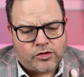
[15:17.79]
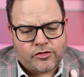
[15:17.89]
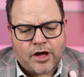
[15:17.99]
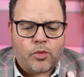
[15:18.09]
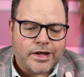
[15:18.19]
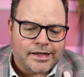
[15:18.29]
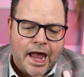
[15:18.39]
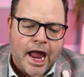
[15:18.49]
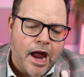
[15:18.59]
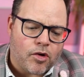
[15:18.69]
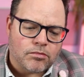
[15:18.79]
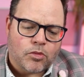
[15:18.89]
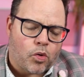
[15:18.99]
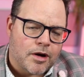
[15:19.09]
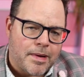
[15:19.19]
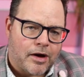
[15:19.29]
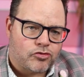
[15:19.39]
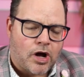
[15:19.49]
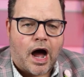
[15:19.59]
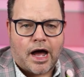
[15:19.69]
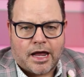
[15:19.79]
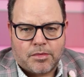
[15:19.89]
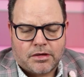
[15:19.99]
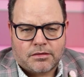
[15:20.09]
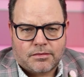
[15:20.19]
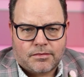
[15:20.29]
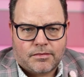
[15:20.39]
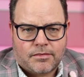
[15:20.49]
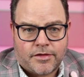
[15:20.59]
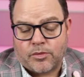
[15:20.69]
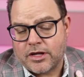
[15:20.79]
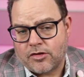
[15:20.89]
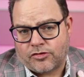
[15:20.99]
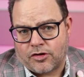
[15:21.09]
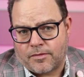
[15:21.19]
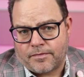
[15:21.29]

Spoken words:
is that we care more about time than we used to.